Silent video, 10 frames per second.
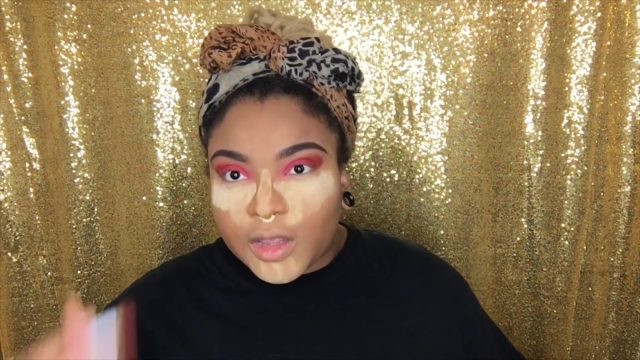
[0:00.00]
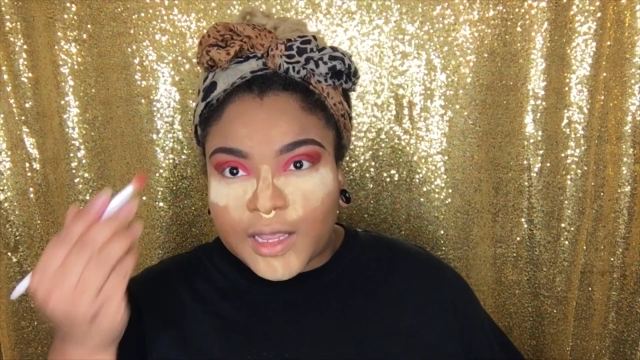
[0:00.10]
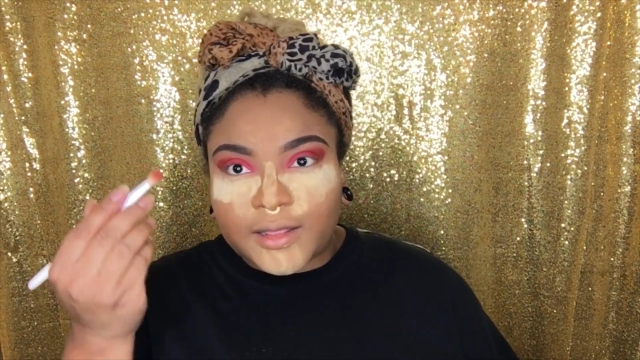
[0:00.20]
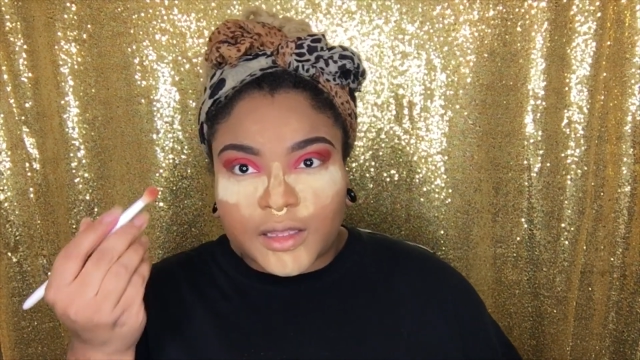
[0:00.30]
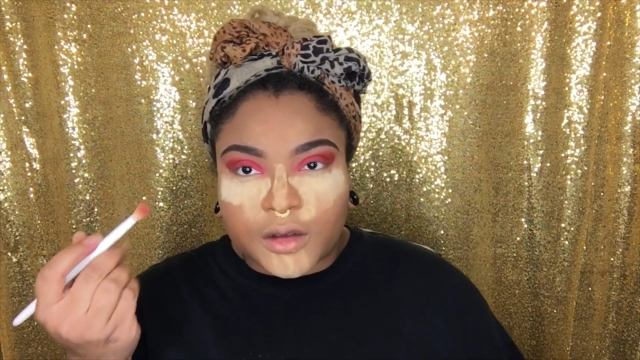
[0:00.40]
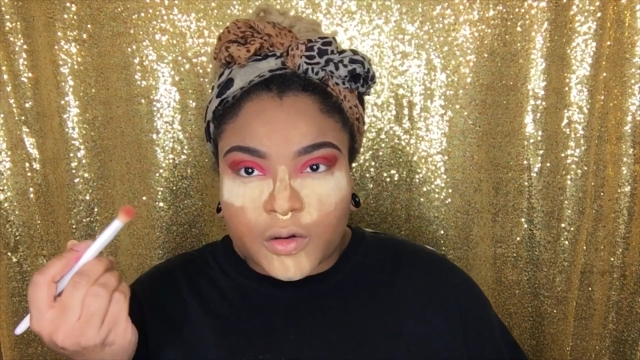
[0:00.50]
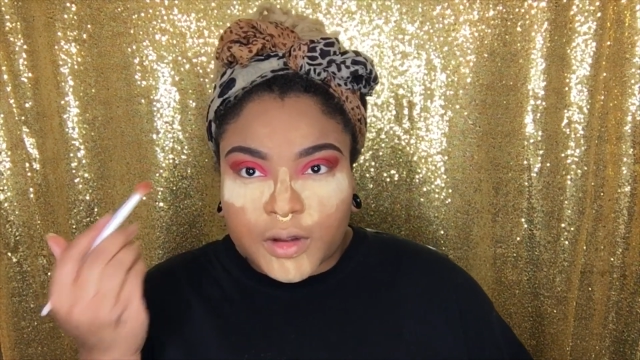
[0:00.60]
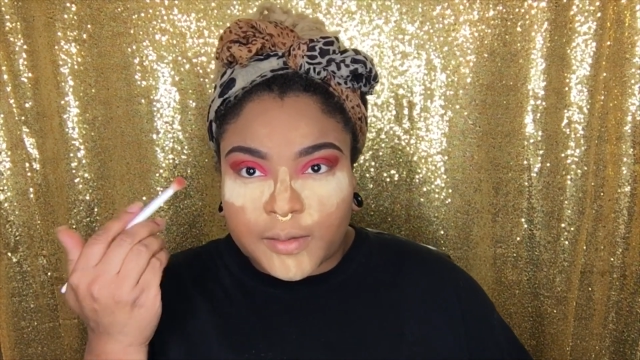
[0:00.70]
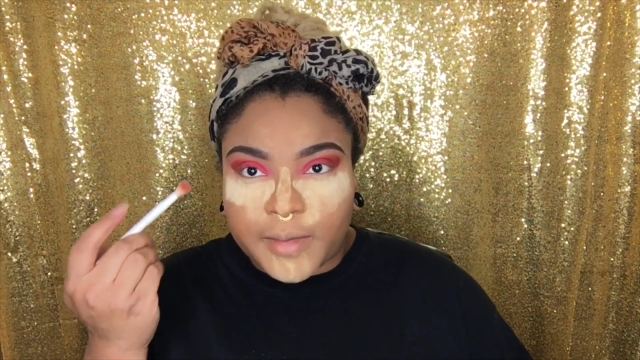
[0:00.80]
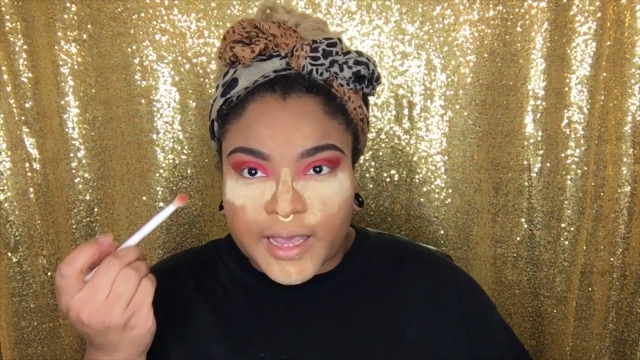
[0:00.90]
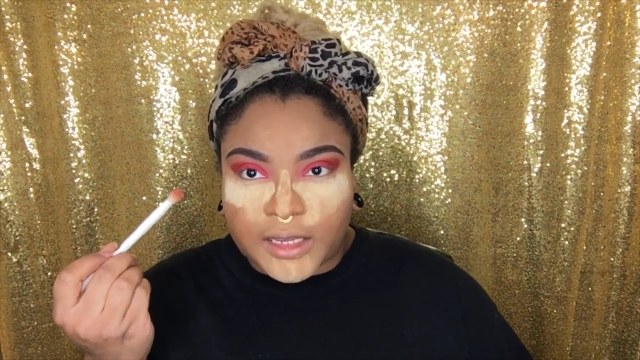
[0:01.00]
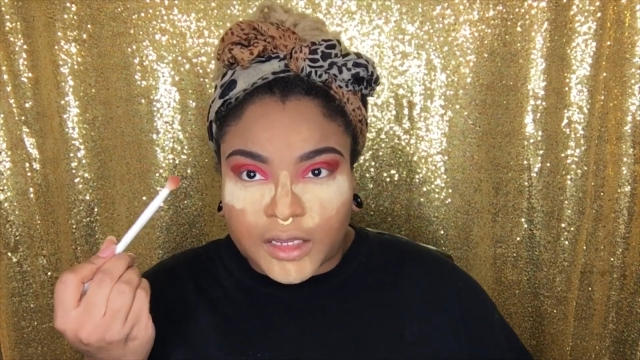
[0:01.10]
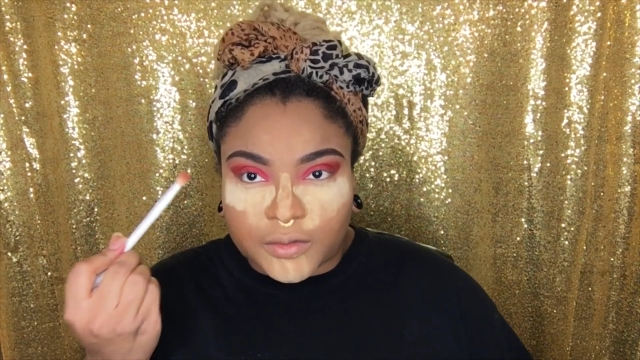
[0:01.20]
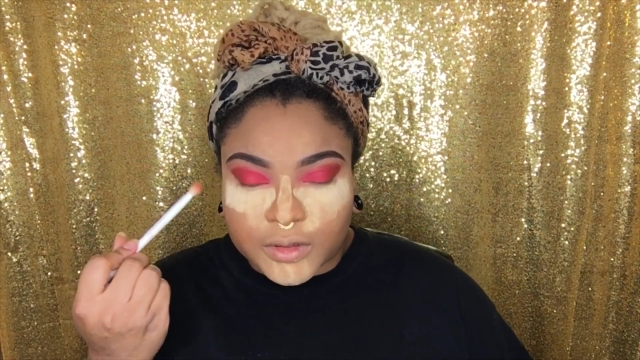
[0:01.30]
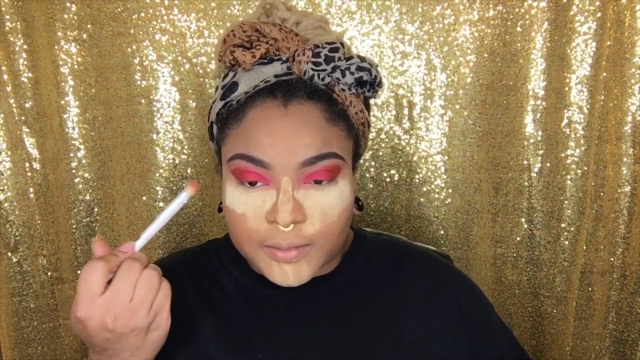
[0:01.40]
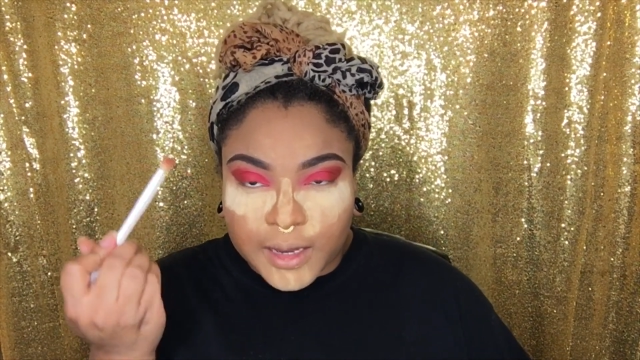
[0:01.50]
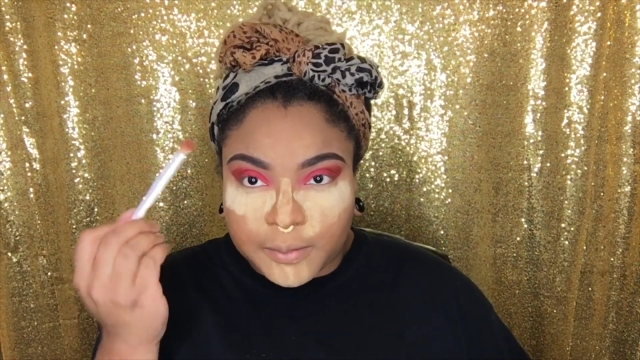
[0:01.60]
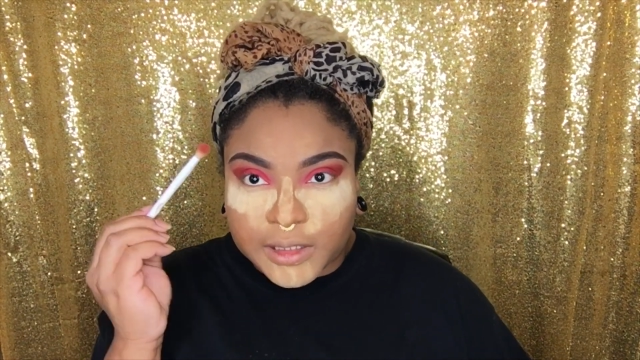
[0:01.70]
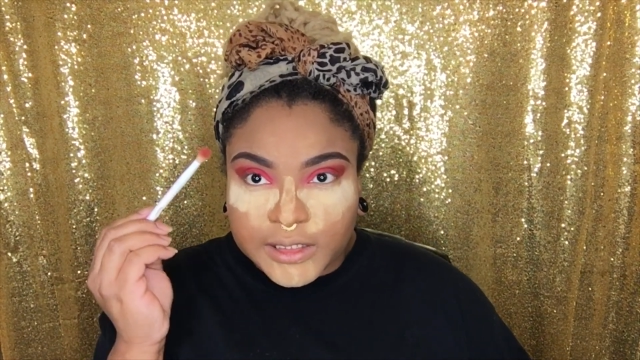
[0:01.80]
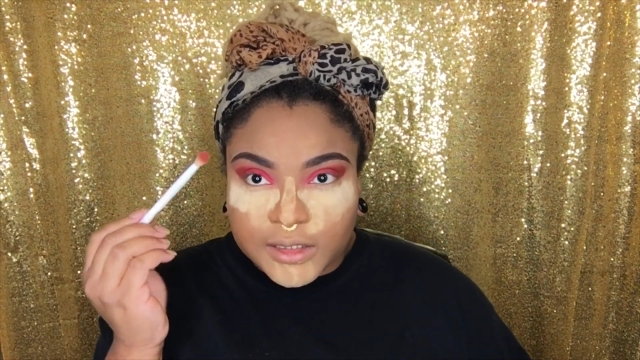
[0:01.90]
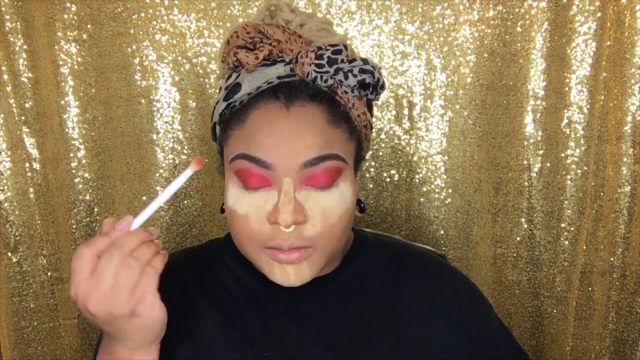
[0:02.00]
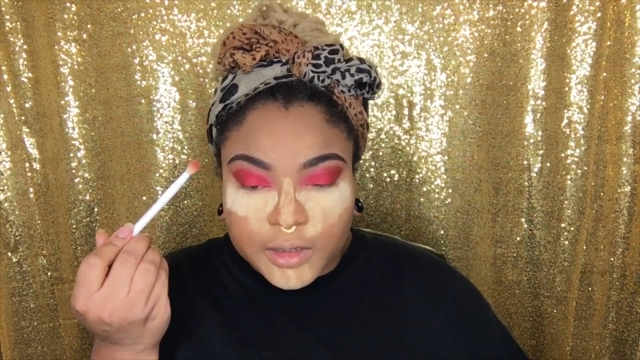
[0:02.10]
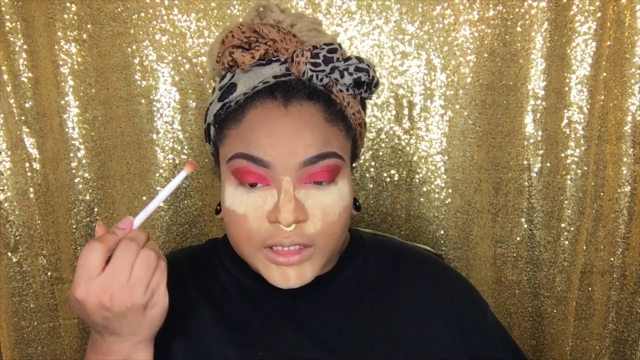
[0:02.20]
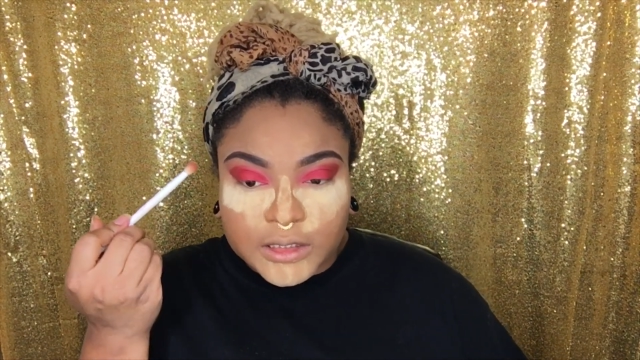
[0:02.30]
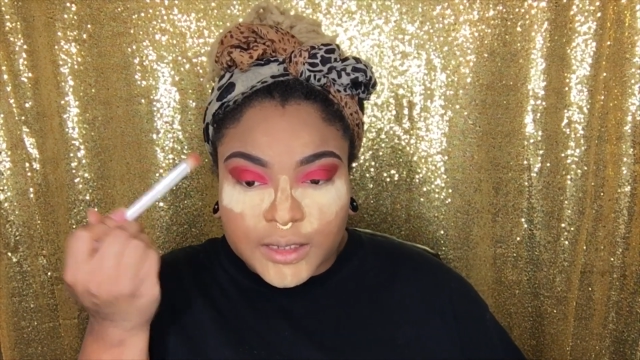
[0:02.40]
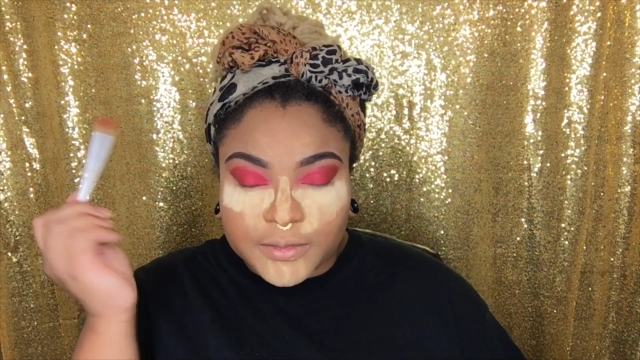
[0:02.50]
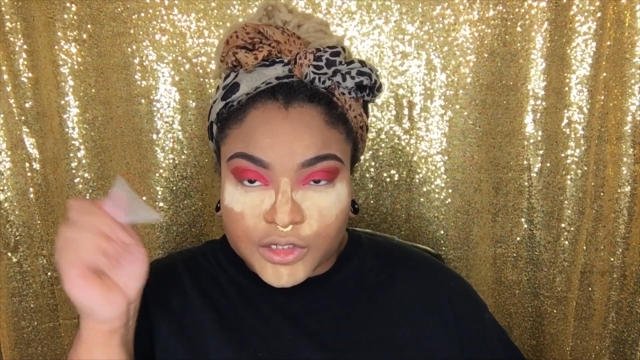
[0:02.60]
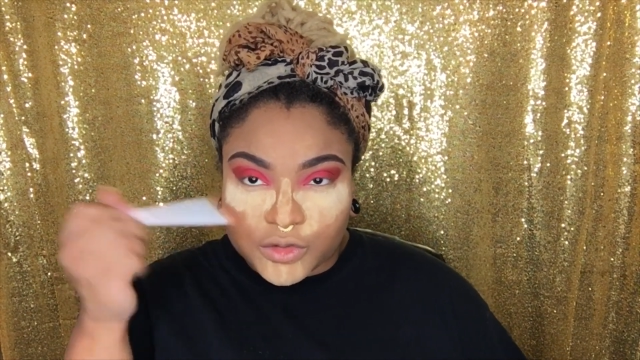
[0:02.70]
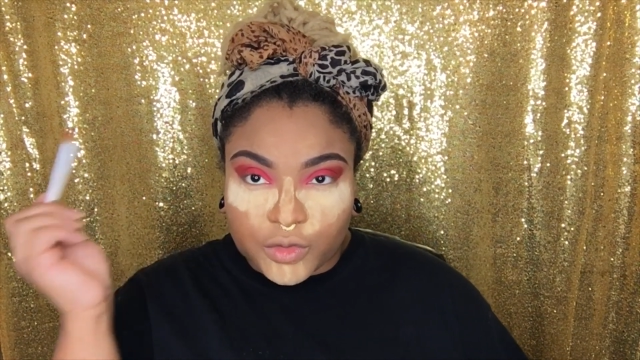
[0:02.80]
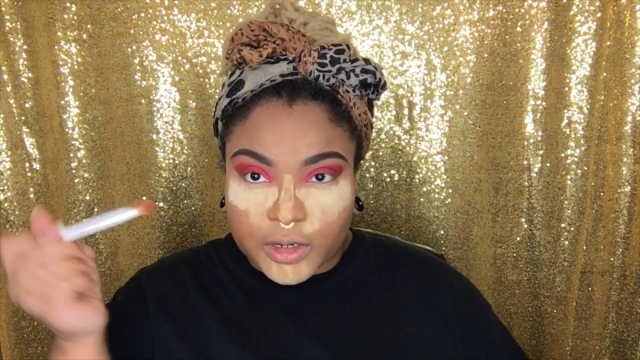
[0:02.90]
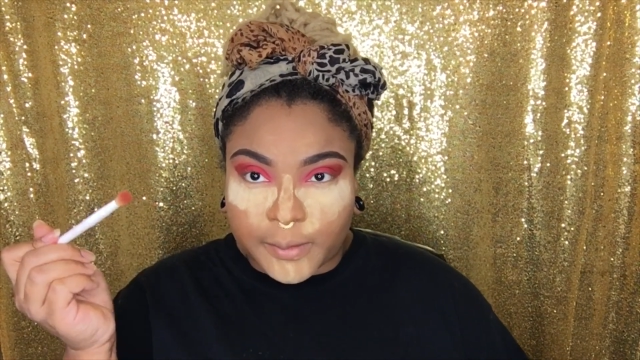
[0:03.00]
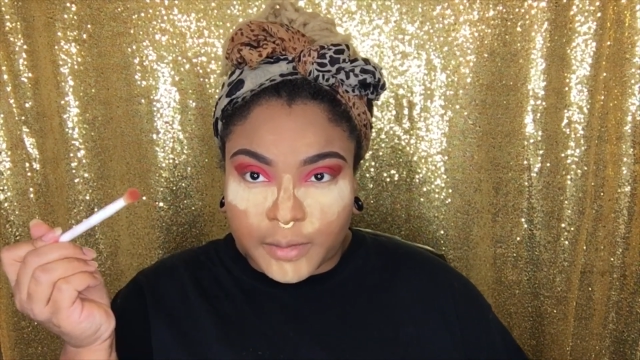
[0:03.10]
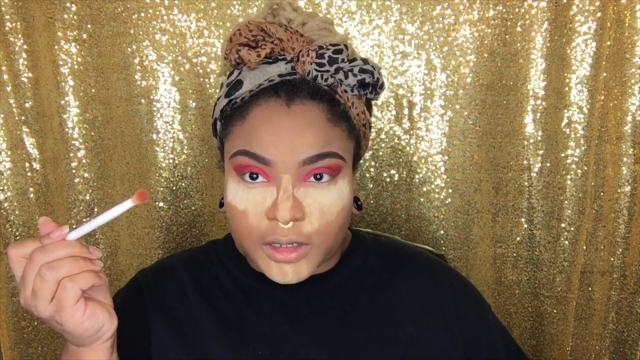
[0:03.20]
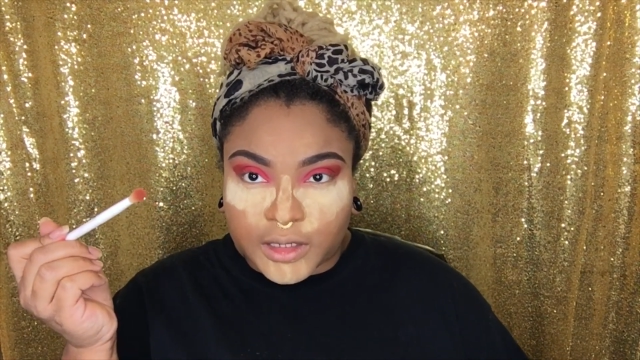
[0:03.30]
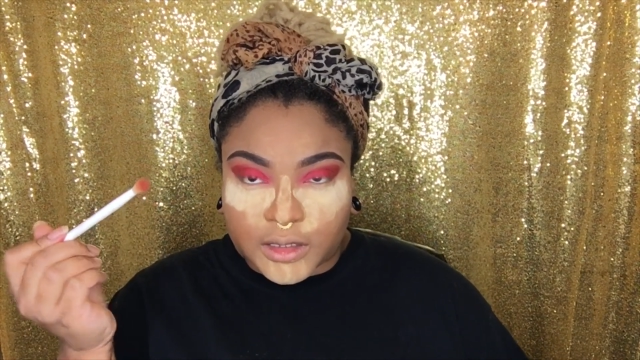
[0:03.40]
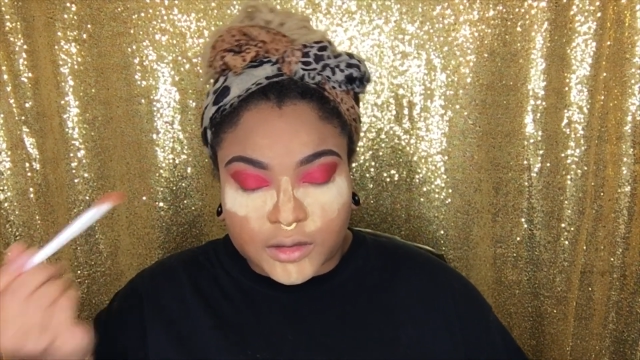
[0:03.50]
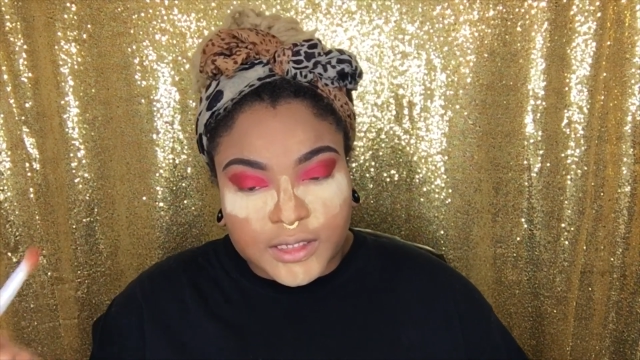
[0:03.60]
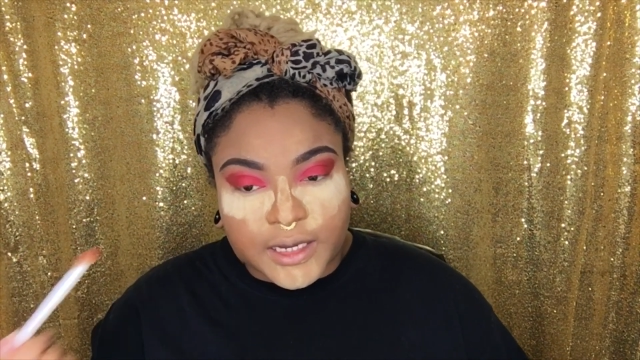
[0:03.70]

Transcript: And then going back in with my blending brush, I'm just going to blur those